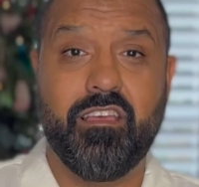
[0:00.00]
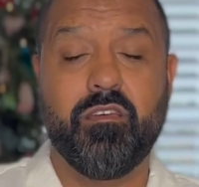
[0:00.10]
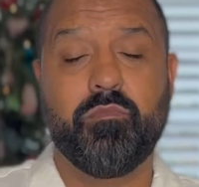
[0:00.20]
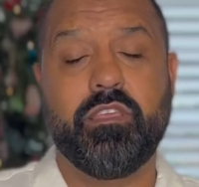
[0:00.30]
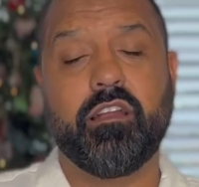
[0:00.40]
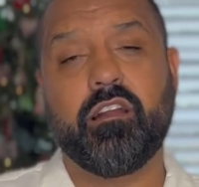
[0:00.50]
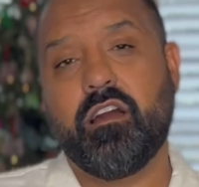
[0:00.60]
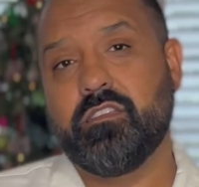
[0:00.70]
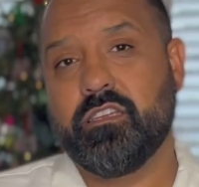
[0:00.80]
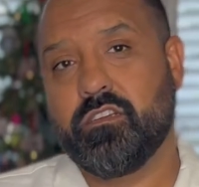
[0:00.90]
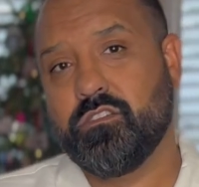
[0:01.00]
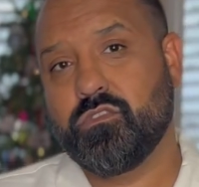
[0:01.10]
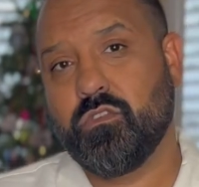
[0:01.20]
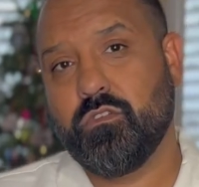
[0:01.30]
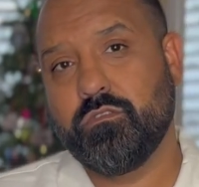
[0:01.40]
but yet God is in
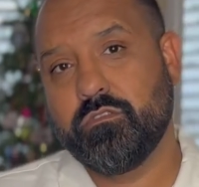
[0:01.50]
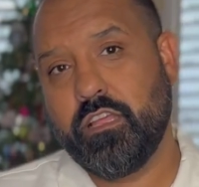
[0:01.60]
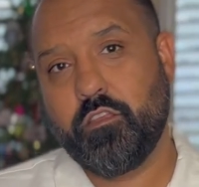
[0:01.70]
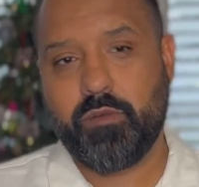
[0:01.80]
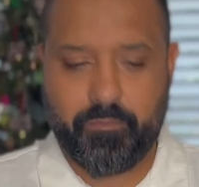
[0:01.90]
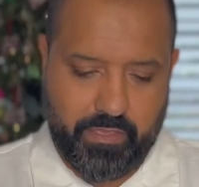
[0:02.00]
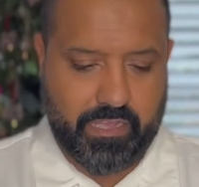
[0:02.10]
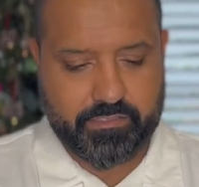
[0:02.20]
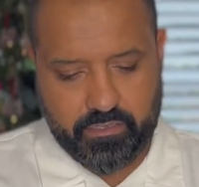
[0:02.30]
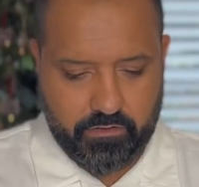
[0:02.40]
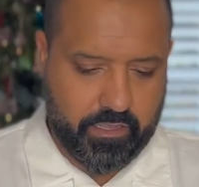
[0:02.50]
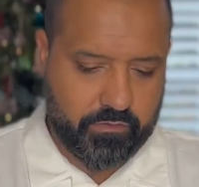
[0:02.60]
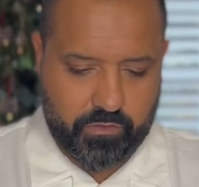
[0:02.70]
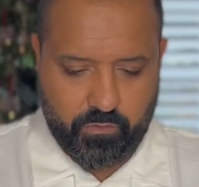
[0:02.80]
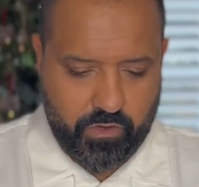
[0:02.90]
control. Now you might be asking, okay,
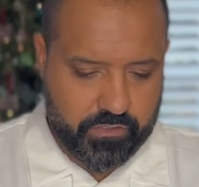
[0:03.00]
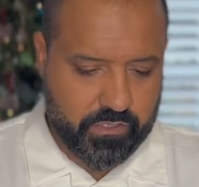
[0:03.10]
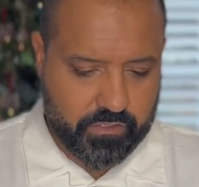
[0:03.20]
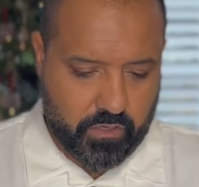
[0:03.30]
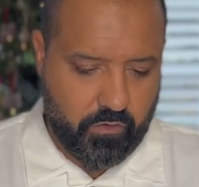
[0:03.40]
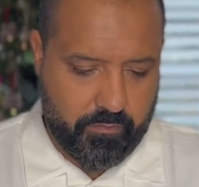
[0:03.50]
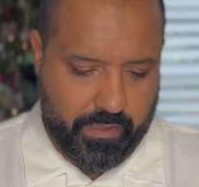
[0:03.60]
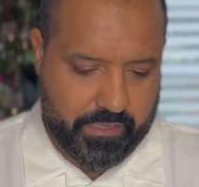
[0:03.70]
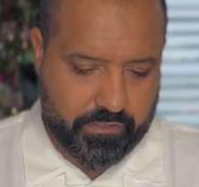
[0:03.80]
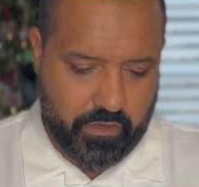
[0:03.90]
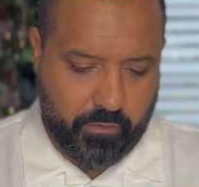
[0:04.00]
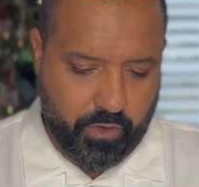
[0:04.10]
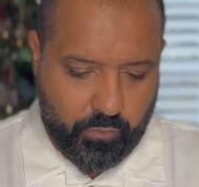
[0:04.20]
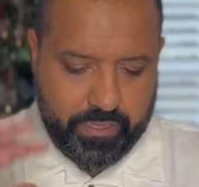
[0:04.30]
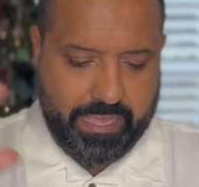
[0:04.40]
so where's this going, Pastor? I want
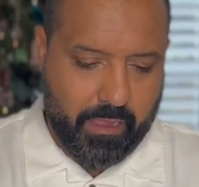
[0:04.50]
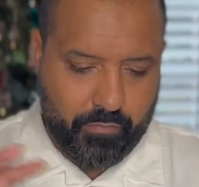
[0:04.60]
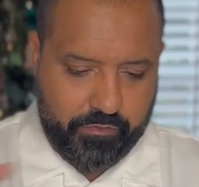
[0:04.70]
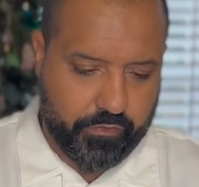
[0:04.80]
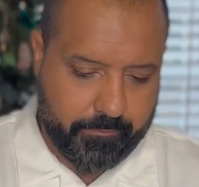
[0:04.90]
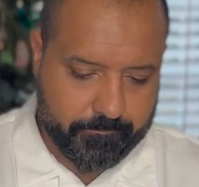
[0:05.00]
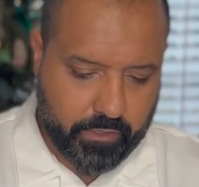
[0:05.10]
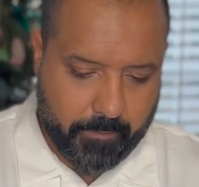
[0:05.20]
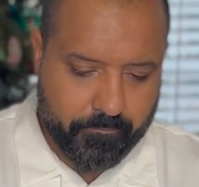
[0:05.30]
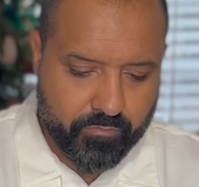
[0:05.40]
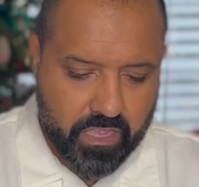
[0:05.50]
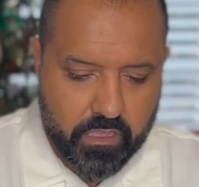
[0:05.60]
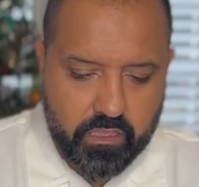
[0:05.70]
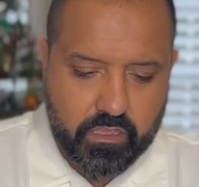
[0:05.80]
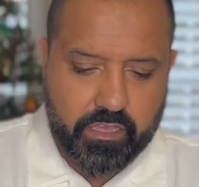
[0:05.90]
to recap briefly, okay?
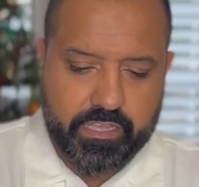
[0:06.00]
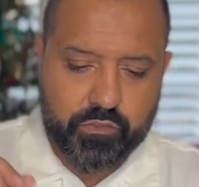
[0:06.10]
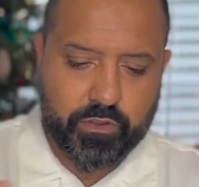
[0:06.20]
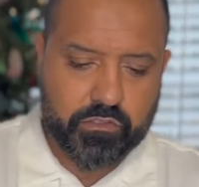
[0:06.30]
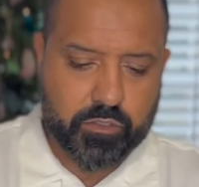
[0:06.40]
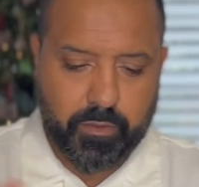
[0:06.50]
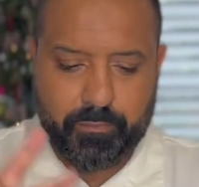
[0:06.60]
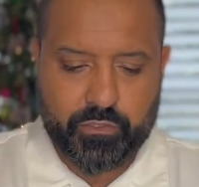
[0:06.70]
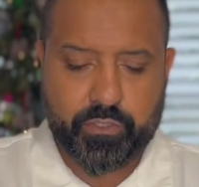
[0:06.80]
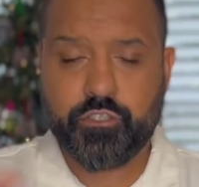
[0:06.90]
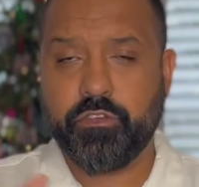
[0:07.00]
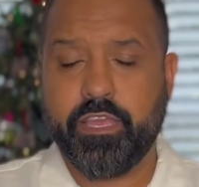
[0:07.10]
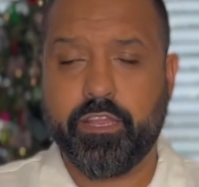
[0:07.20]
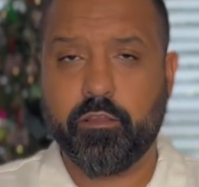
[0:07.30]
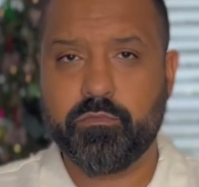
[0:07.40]
Israel split between two
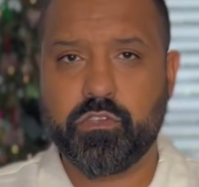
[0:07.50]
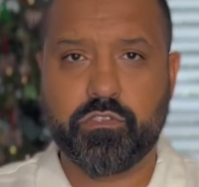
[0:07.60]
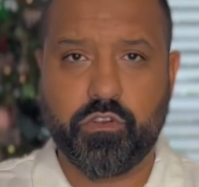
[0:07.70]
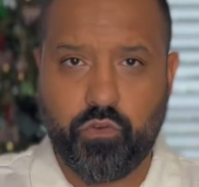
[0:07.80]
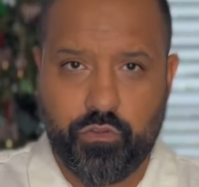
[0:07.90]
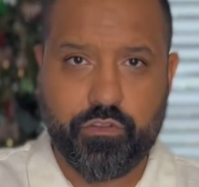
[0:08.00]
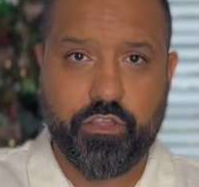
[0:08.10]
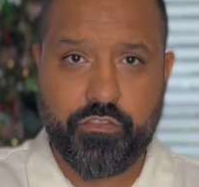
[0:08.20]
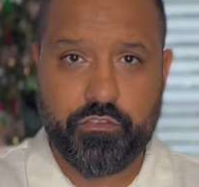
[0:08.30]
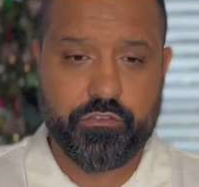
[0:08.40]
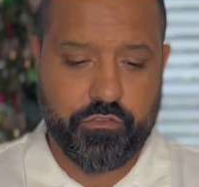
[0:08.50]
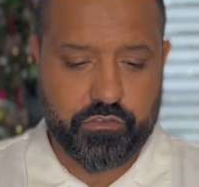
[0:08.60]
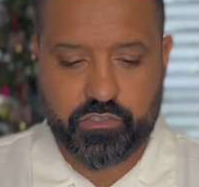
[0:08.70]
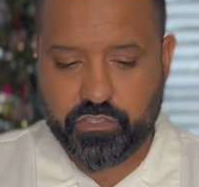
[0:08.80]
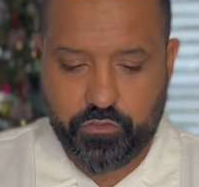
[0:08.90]
kingdoms. There's a northern and there's
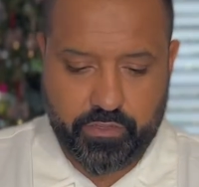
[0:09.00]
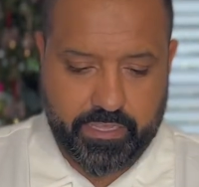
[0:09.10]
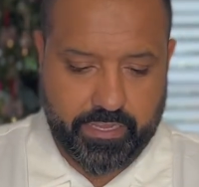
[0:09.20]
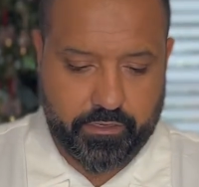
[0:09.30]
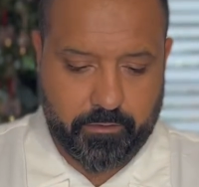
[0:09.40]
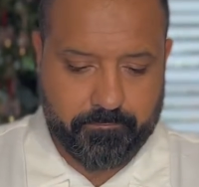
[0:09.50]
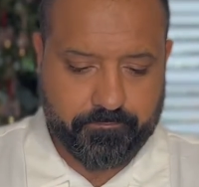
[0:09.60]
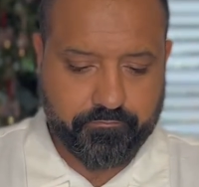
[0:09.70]
a southern kingdom,